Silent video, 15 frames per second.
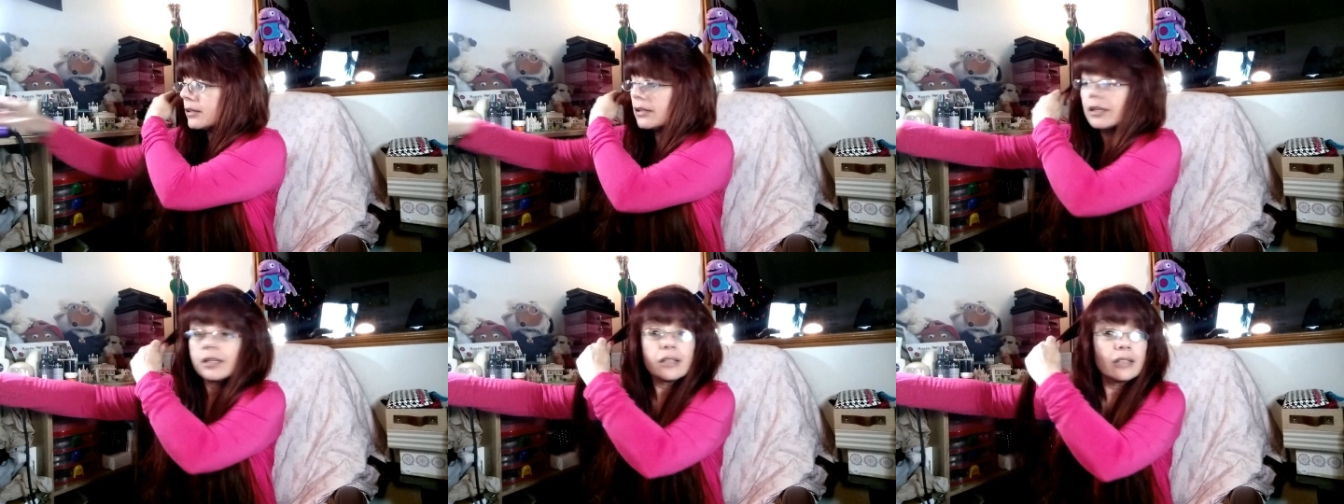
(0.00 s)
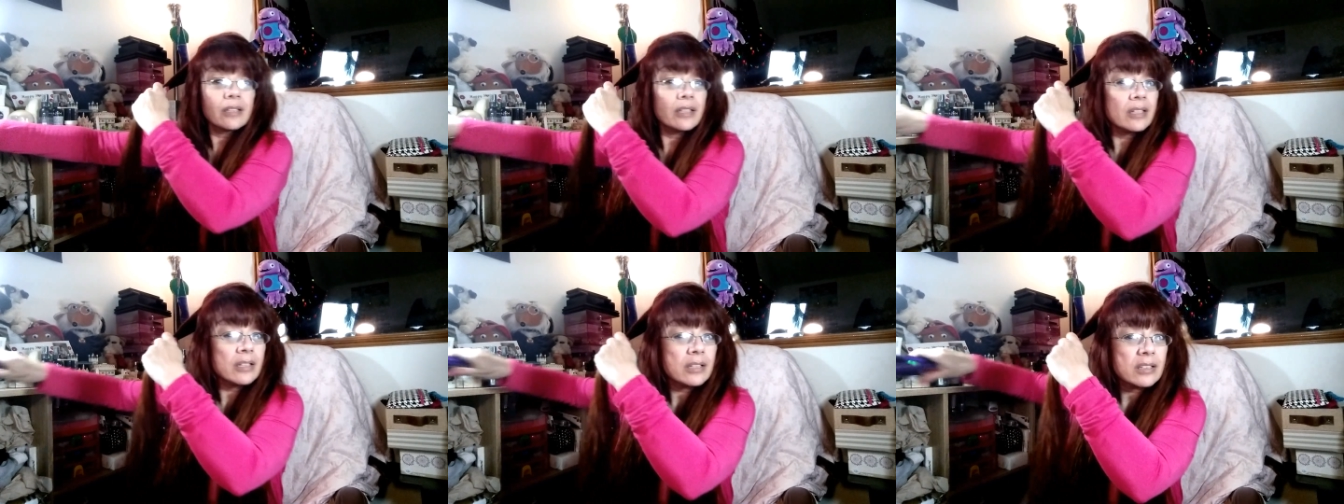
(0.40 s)
and
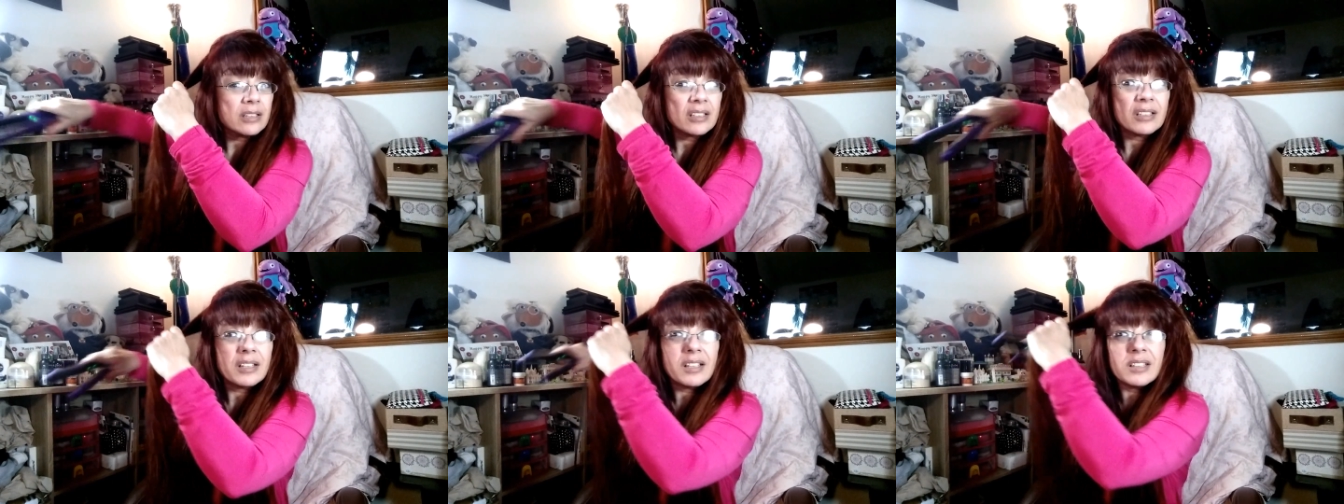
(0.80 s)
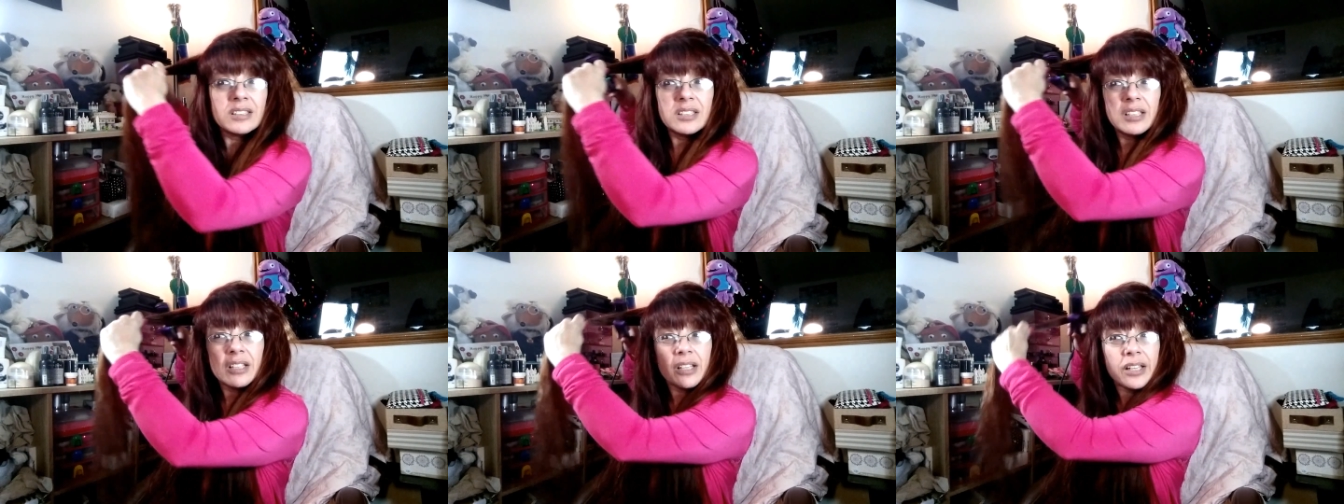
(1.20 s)
the
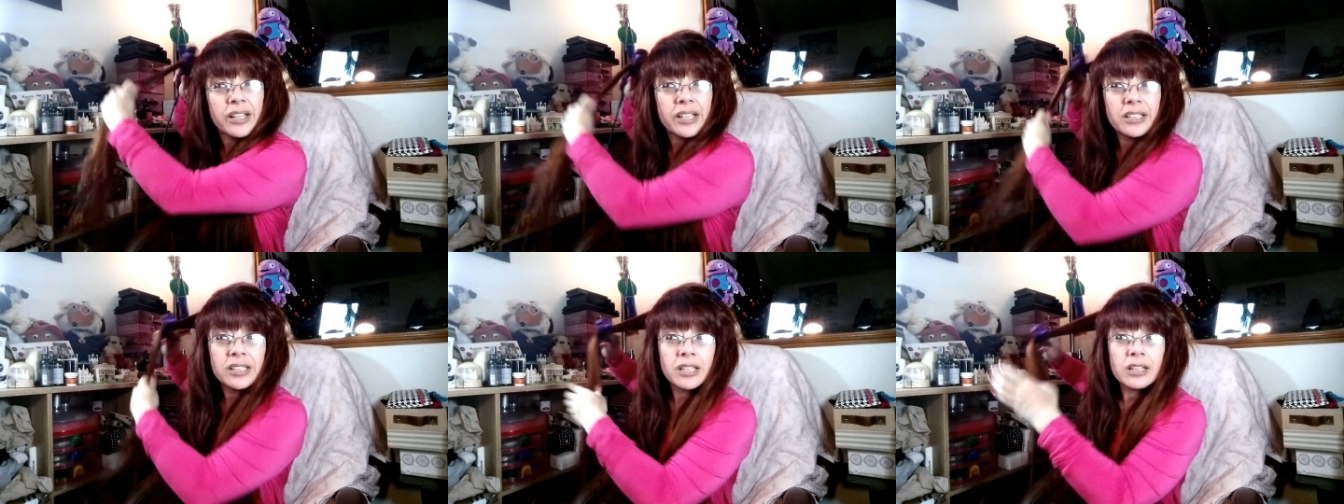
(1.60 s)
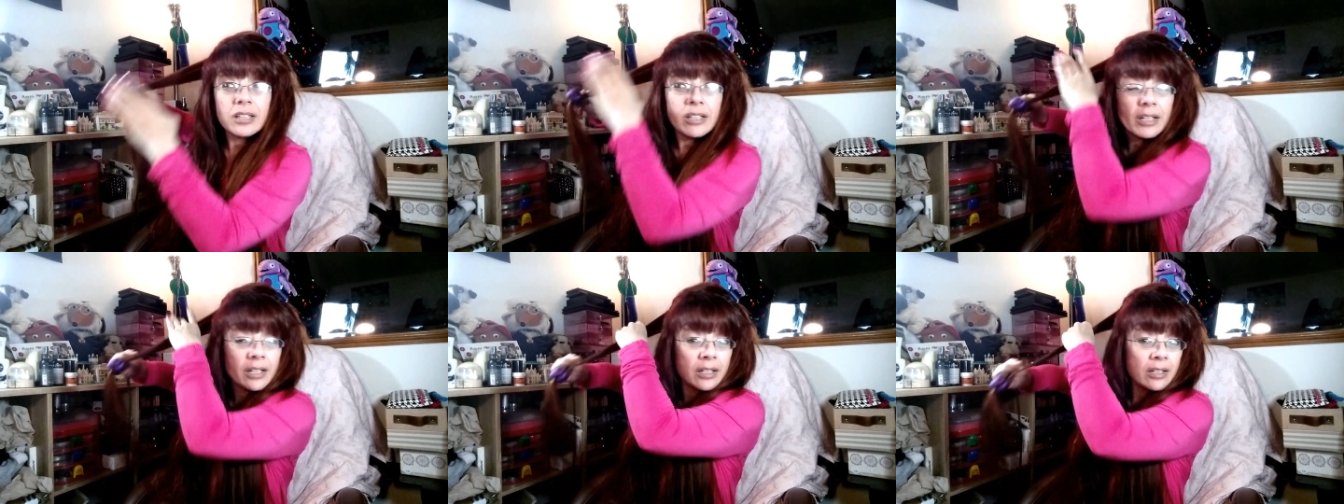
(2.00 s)
anti-heaty
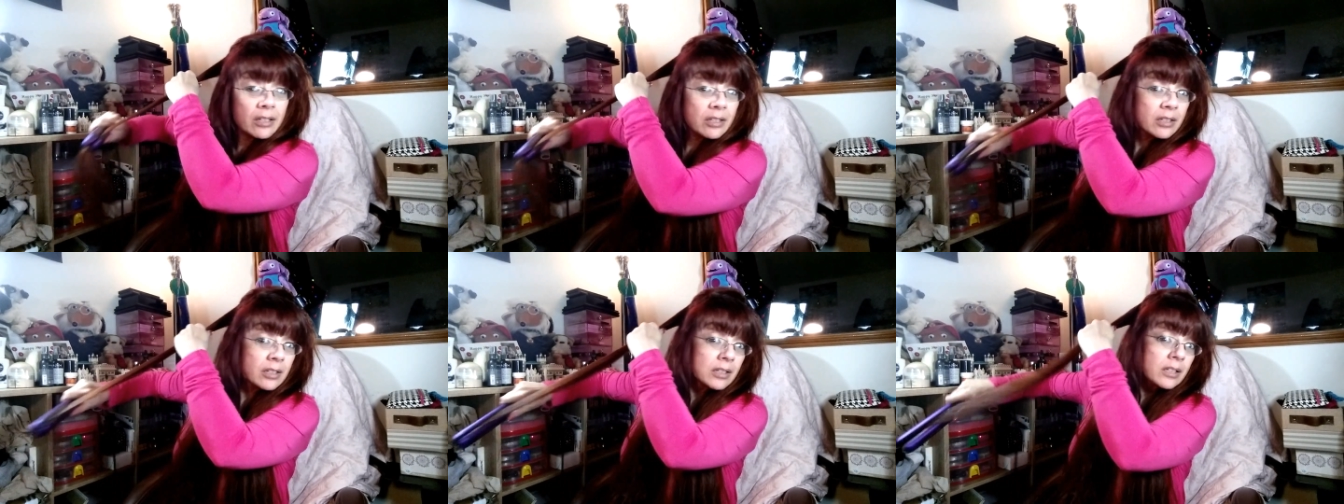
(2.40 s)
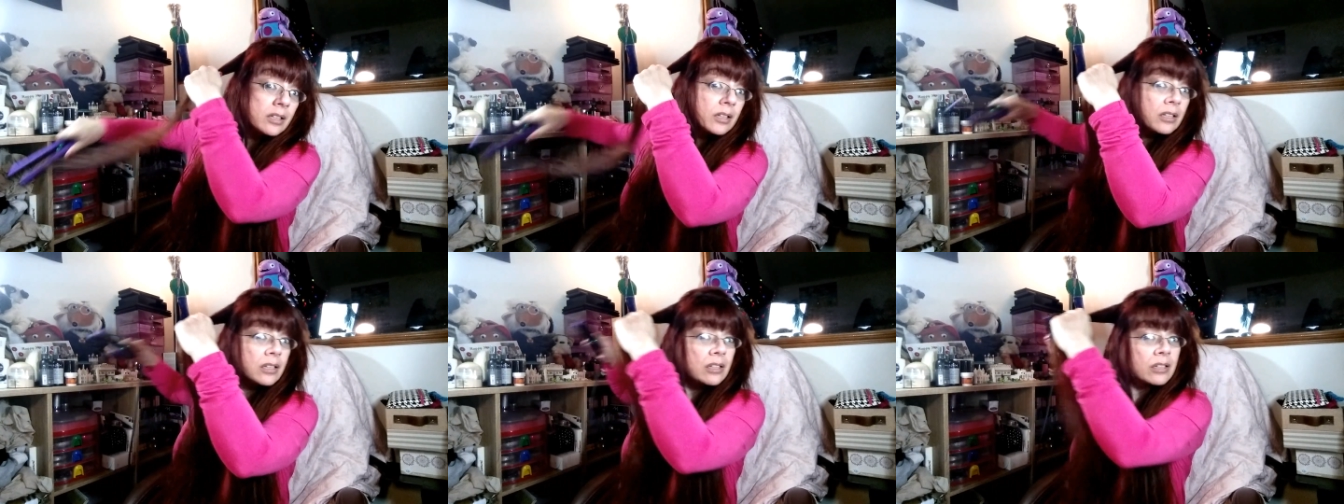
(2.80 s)
thing.
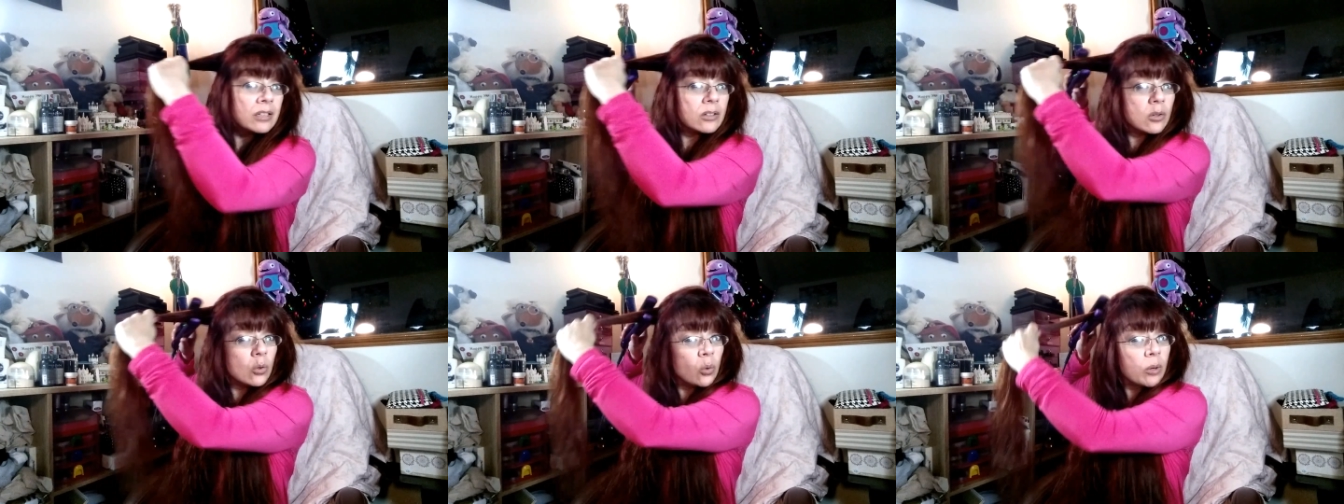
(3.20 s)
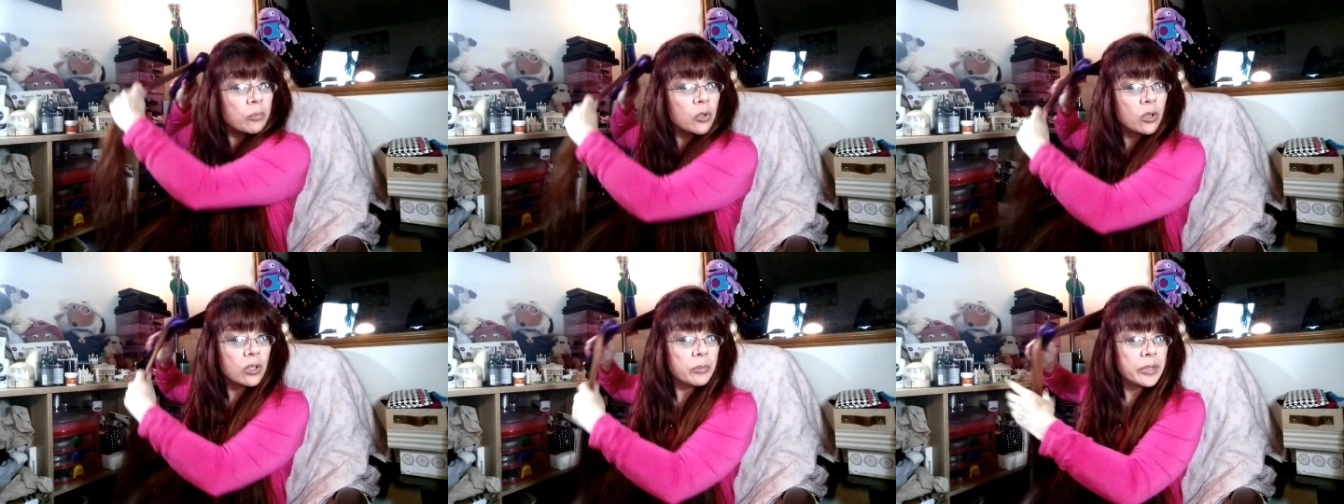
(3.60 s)
Oh, I'm
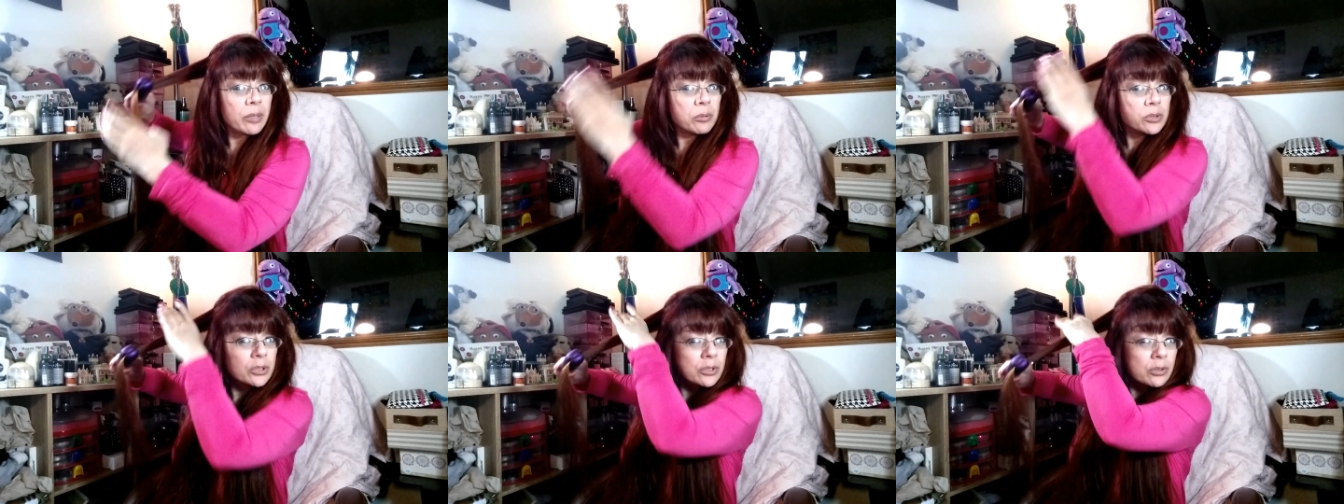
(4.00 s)
not going to be able to